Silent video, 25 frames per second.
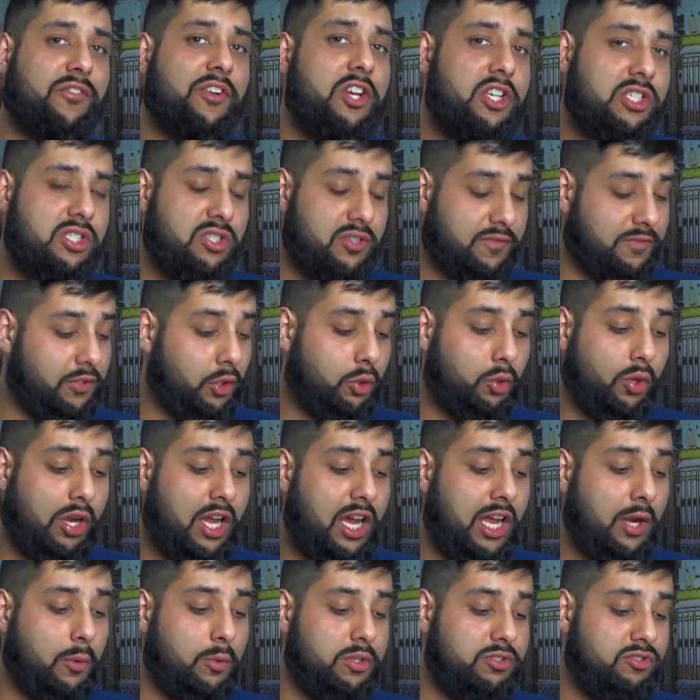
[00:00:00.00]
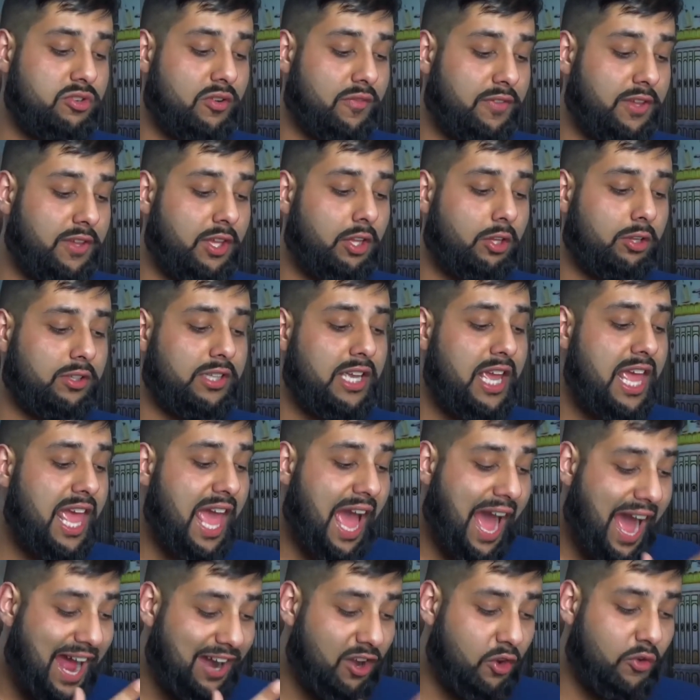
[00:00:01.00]
verse of the Quran was revealed
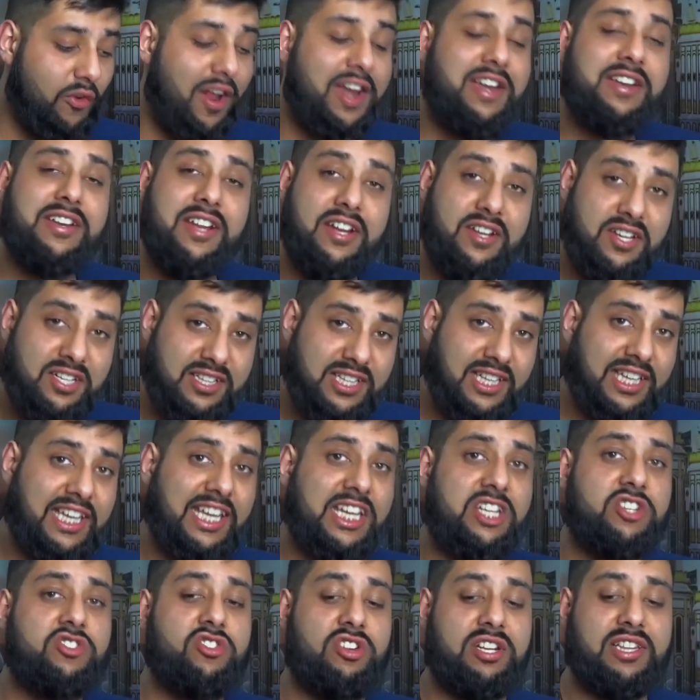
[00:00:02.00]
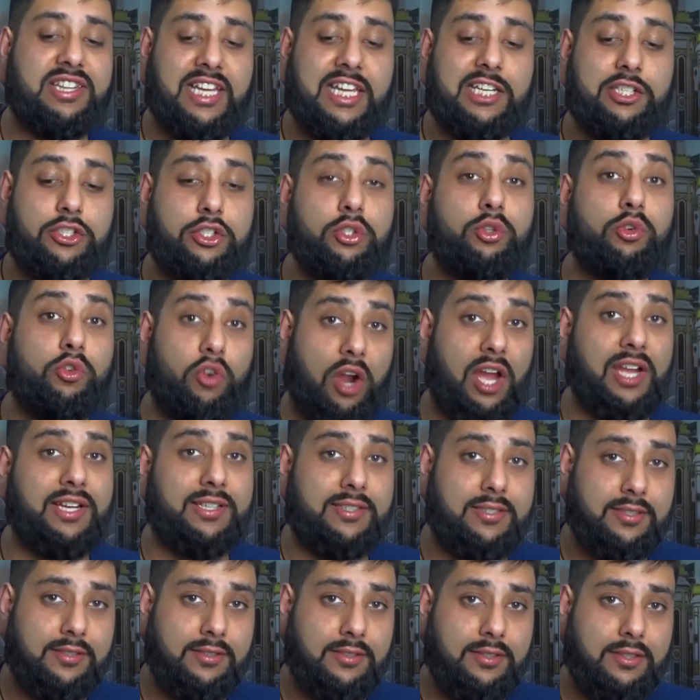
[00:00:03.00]
and rendered to the kindred their due
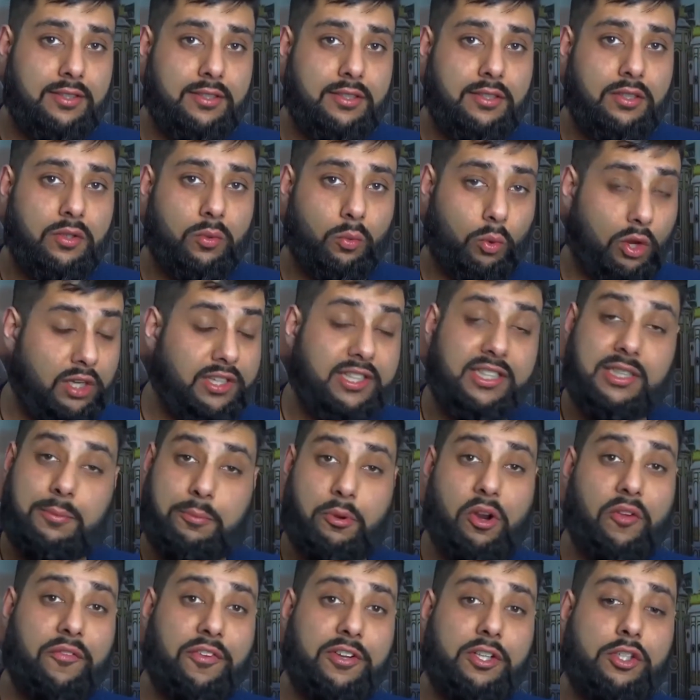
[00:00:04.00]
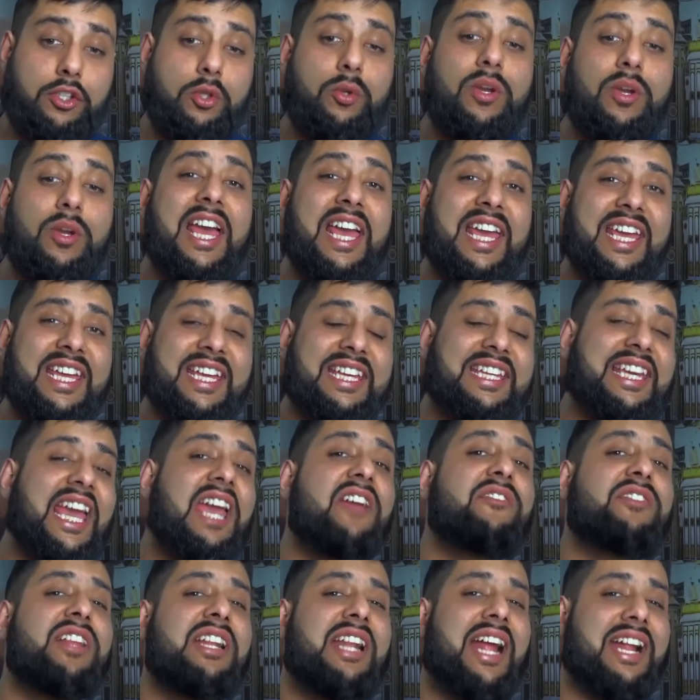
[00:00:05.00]
right, what did the Prophet do? He
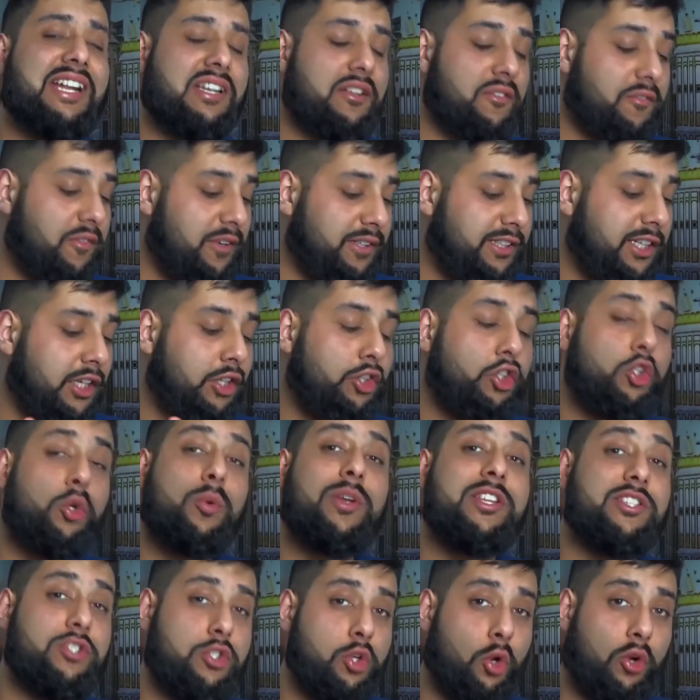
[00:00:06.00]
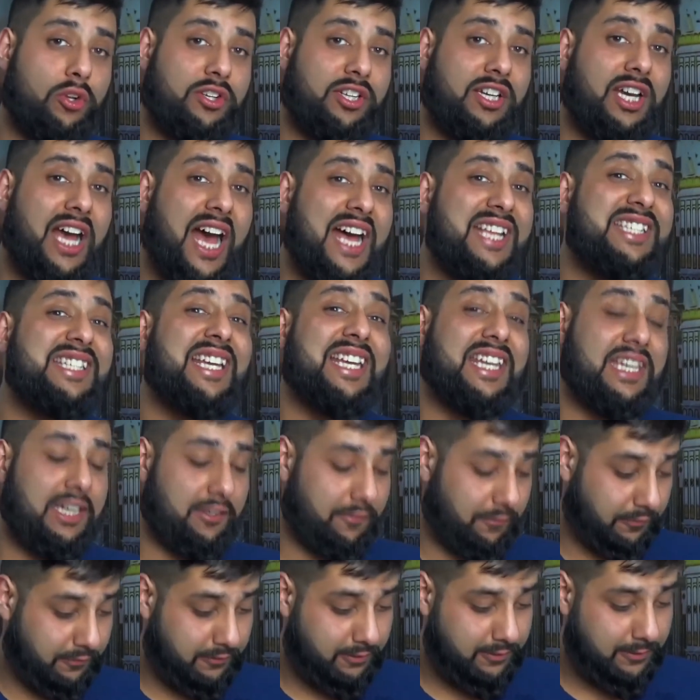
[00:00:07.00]
gave the land of Fadak to his daughter as a
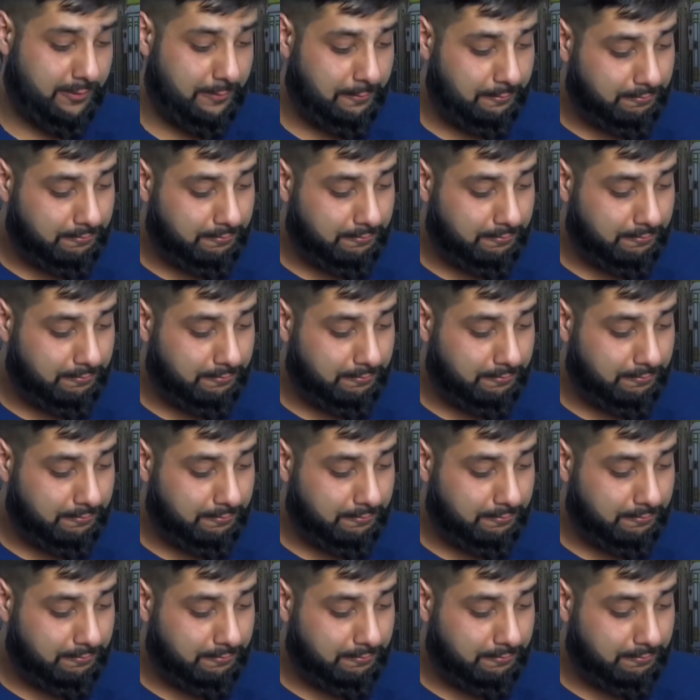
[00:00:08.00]
gift.